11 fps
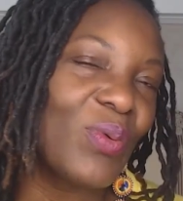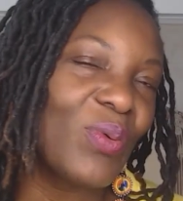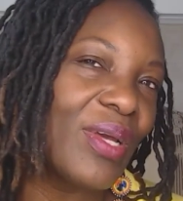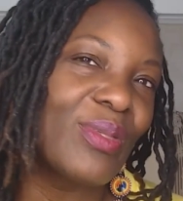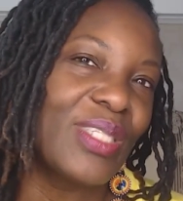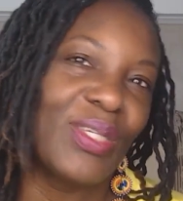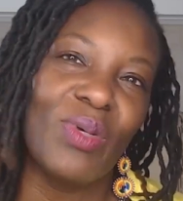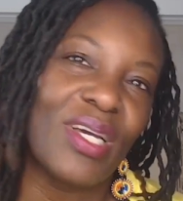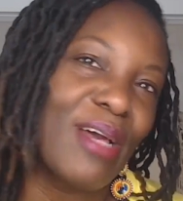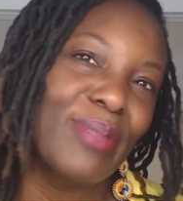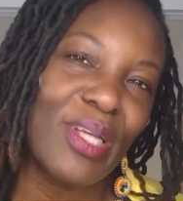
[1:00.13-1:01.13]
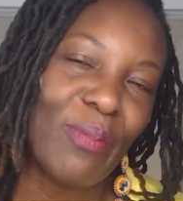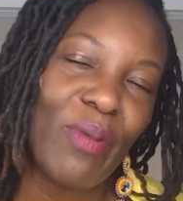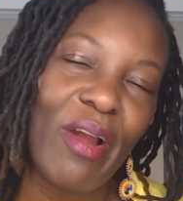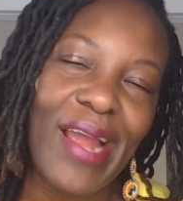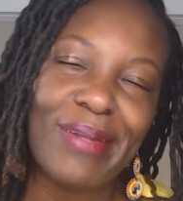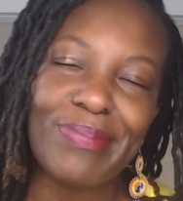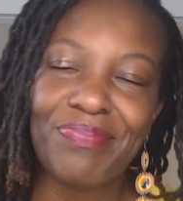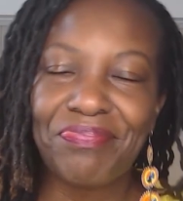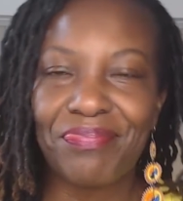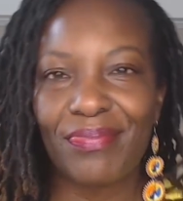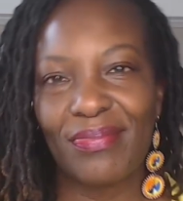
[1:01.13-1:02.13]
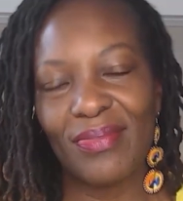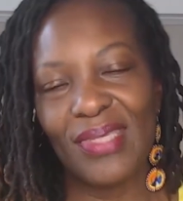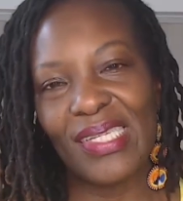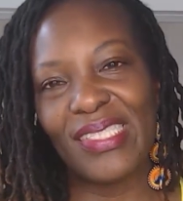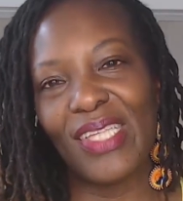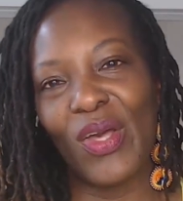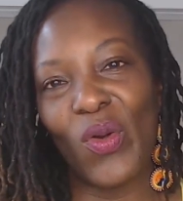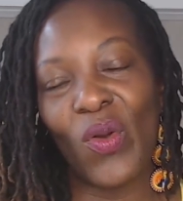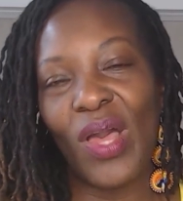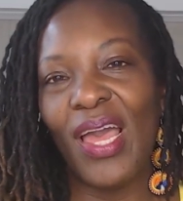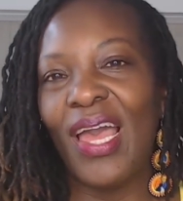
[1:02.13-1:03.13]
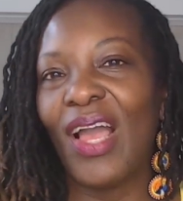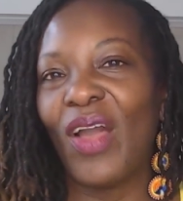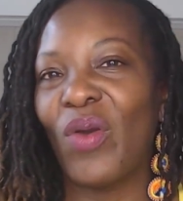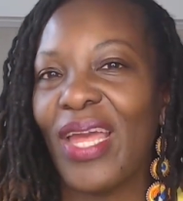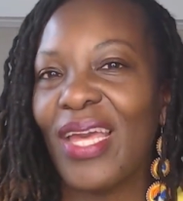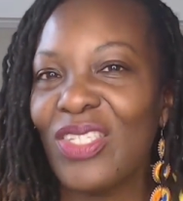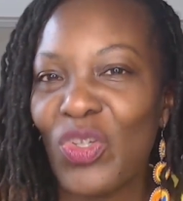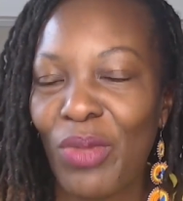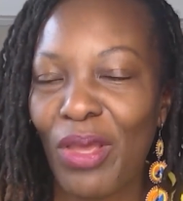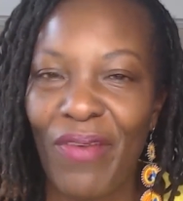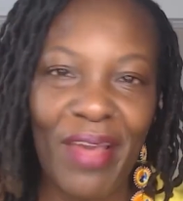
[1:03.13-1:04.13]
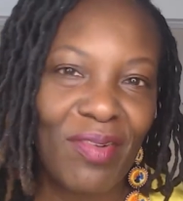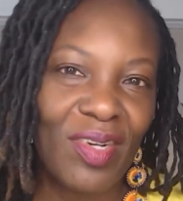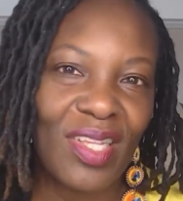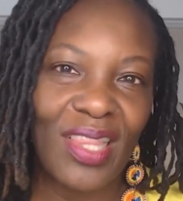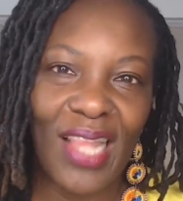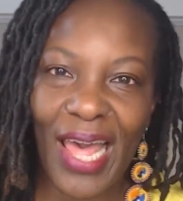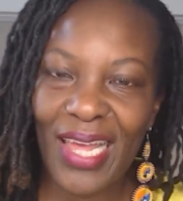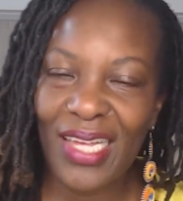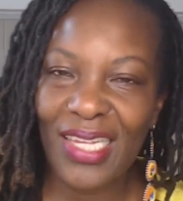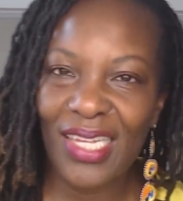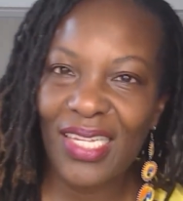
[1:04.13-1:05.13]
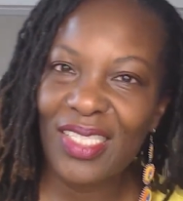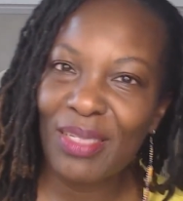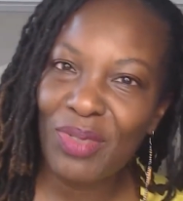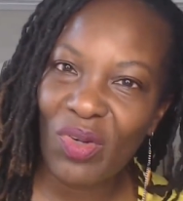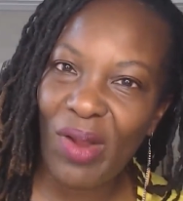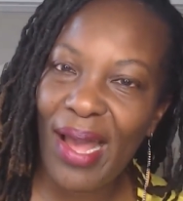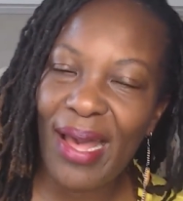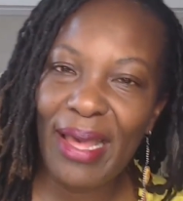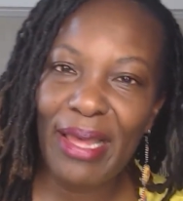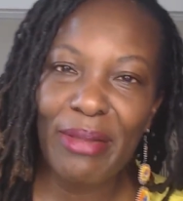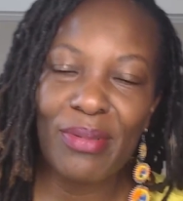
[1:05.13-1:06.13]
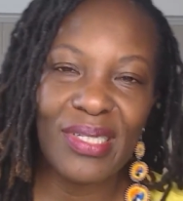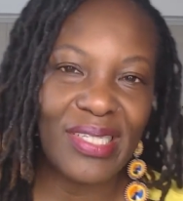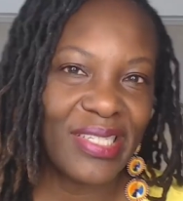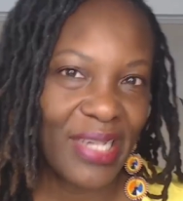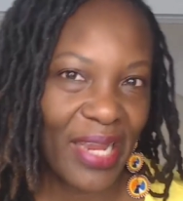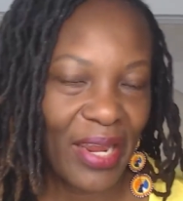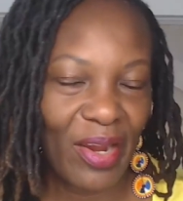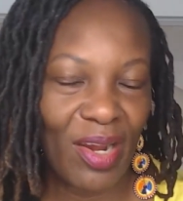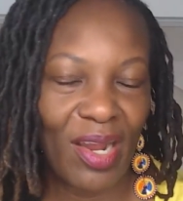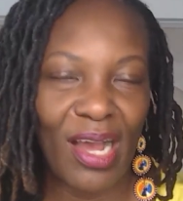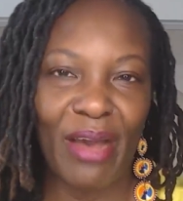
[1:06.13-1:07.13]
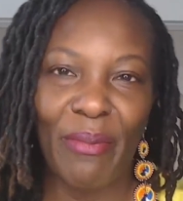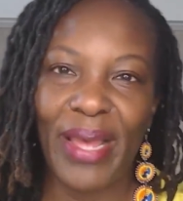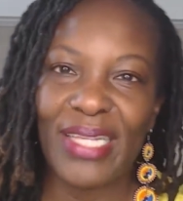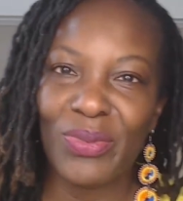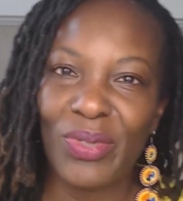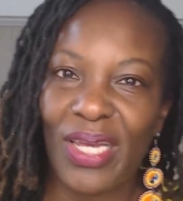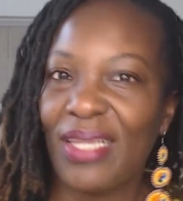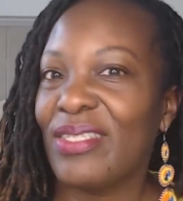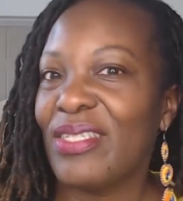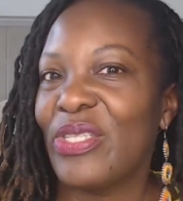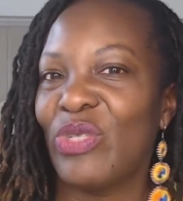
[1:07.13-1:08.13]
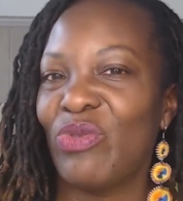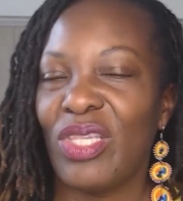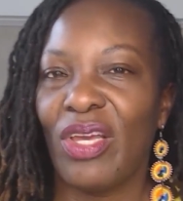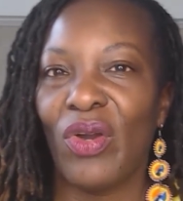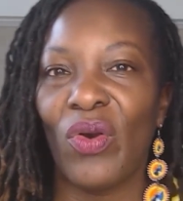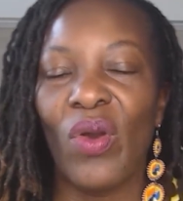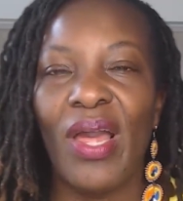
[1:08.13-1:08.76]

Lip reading: going to see what comes up, all right? So go ahead and do me a favor, like, subscribe, share as we get into this video.